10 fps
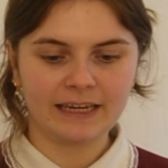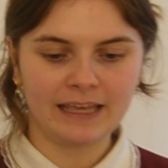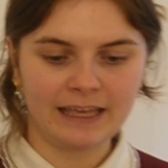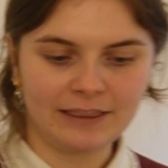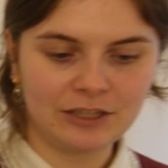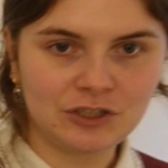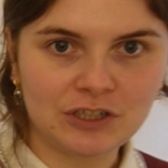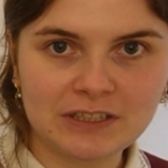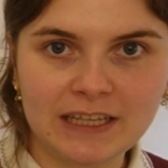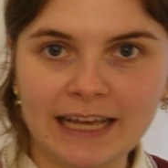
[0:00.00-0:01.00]
here that
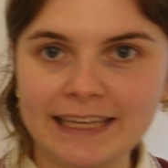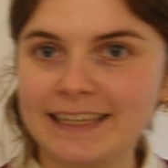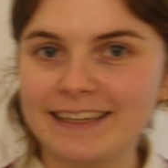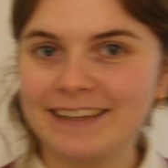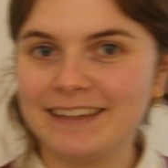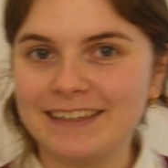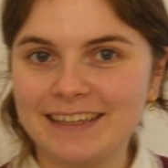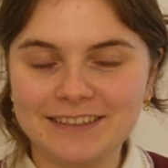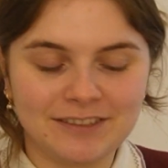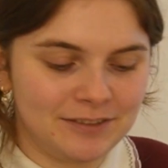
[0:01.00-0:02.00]
just like
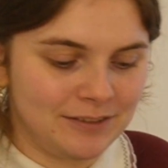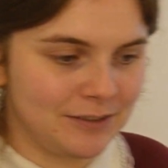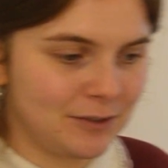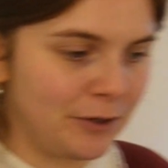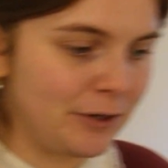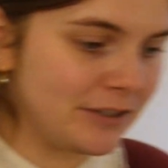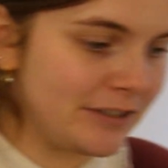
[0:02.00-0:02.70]
isn't cooked